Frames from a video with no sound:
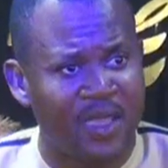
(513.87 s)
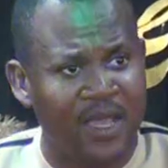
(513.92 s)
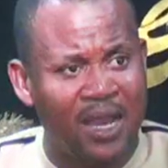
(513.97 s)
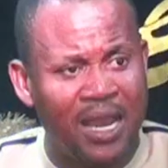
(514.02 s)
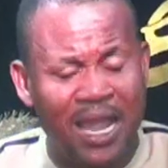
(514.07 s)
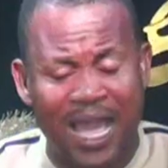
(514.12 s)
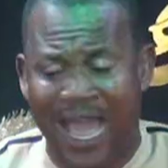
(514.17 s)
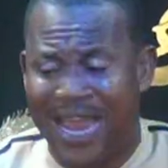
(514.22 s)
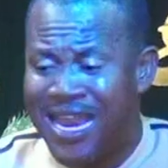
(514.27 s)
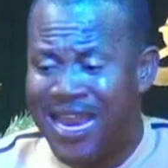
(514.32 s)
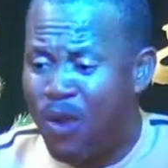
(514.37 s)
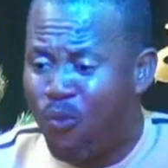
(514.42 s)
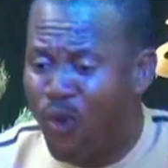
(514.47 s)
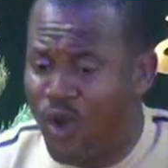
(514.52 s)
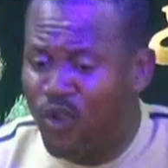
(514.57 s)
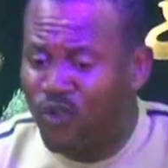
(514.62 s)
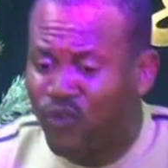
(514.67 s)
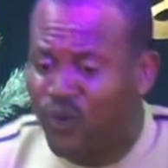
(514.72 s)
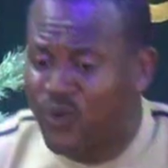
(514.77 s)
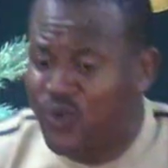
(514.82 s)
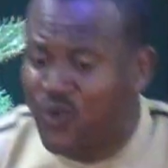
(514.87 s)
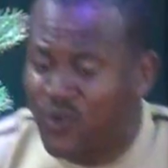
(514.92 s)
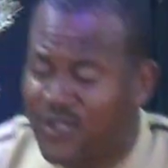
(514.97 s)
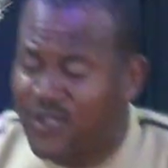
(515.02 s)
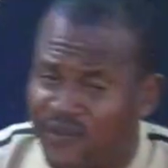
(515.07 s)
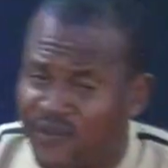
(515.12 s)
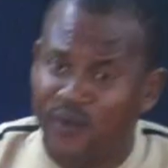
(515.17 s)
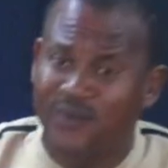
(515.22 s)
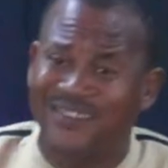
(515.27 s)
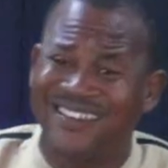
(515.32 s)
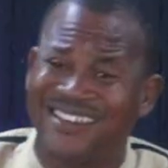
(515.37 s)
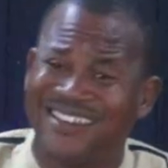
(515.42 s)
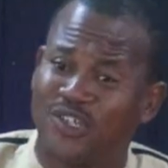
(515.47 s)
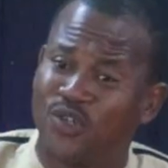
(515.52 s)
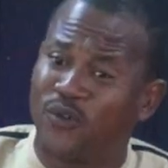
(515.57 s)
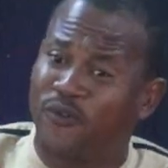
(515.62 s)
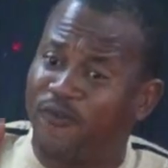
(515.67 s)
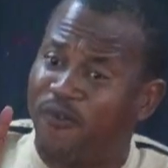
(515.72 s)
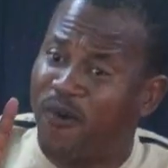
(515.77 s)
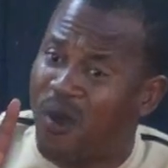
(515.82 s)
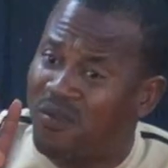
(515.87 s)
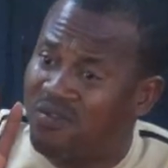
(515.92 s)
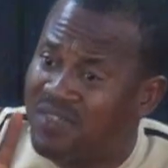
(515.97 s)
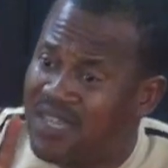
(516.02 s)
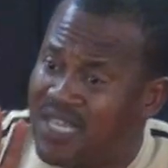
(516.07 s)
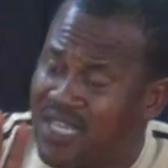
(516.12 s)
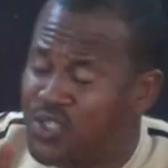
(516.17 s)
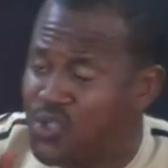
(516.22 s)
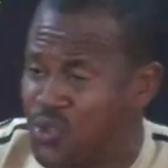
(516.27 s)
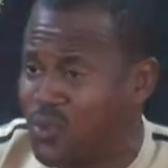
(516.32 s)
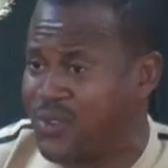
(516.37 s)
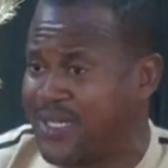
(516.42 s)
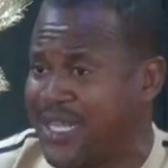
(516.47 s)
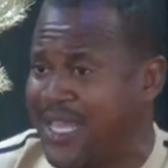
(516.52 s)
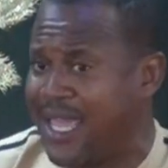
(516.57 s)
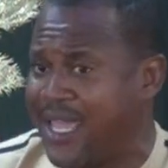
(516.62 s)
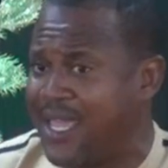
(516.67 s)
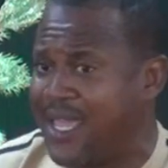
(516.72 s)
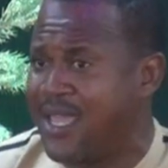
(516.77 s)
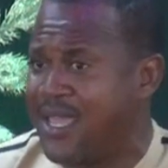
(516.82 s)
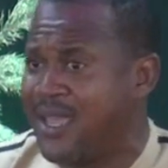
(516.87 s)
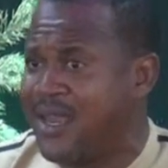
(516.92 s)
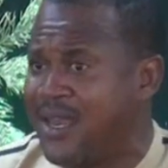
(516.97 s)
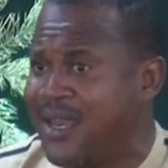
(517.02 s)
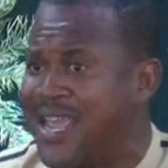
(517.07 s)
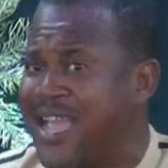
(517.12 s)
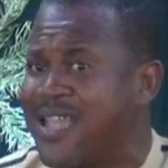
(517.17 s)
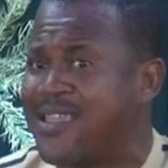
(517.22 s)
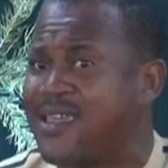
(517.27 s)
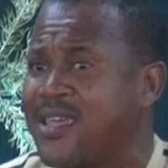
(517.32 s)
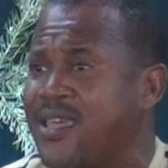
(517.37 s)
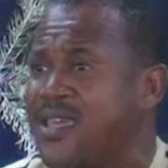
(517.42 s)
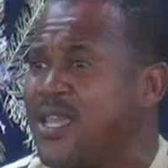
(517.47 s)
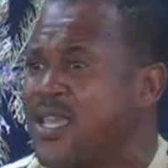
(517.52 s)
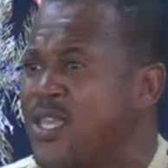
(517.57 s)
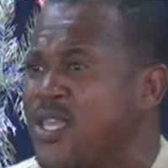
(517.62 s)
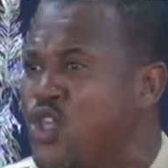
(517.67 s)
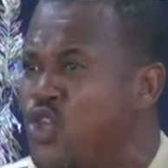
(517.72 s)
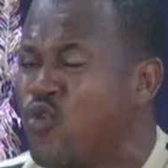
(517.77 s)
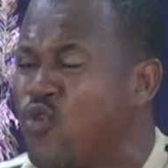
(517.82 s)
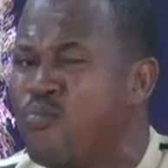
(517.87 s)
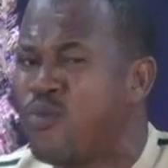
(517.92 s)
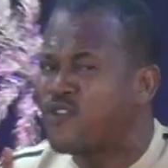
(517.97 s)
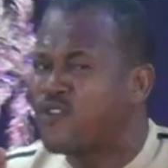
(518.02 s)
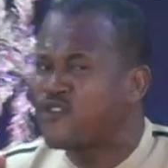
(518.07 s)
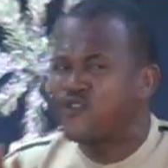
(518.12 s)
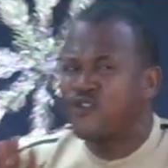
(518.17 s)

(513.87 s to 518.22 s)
Now, and I want to use it to teach you four things today that you must